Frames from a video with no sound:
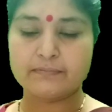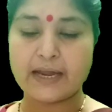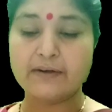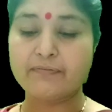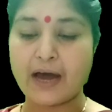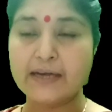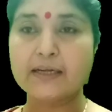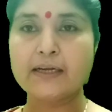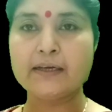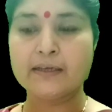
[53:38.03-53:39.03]
and
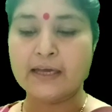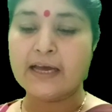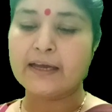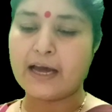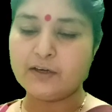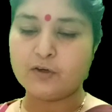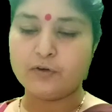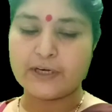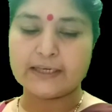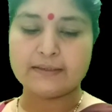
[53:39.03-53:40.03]
finally
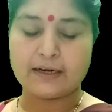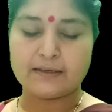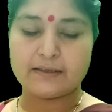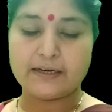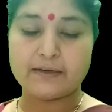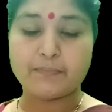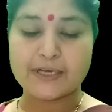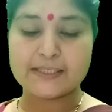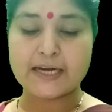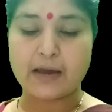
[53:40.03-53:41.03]
concluded that it
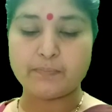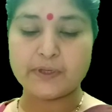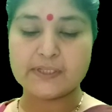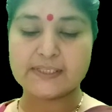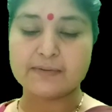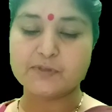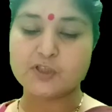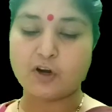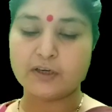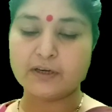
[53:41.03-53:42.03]
must have been some
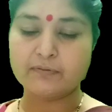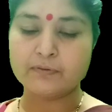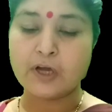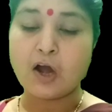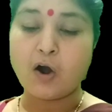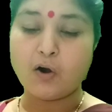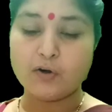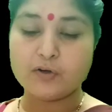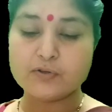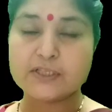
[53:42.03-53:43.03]
sort of
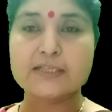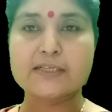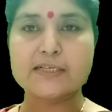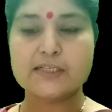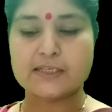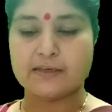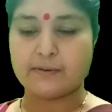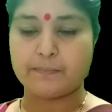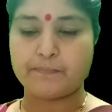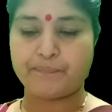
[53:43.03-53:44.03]

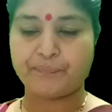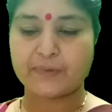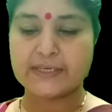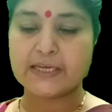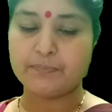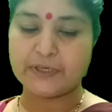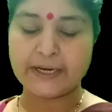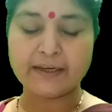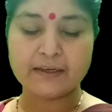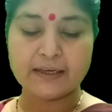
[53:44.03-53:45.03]
auto-suggestion, some
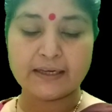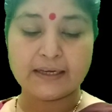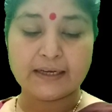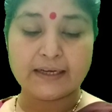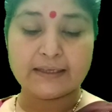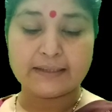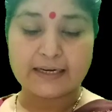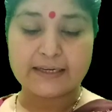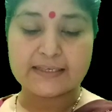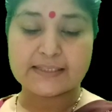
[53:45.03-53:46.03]
trick
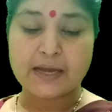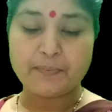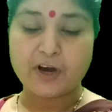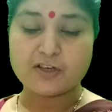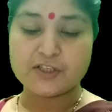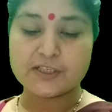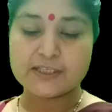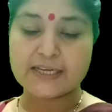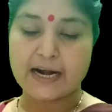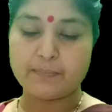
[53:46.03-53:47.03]
that his
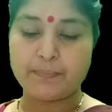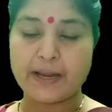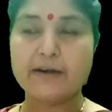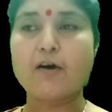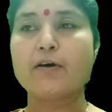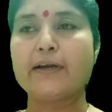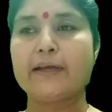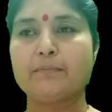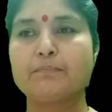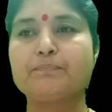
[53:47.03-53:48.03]
subconscious had played on
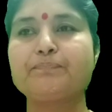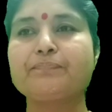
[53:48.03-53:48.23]
him.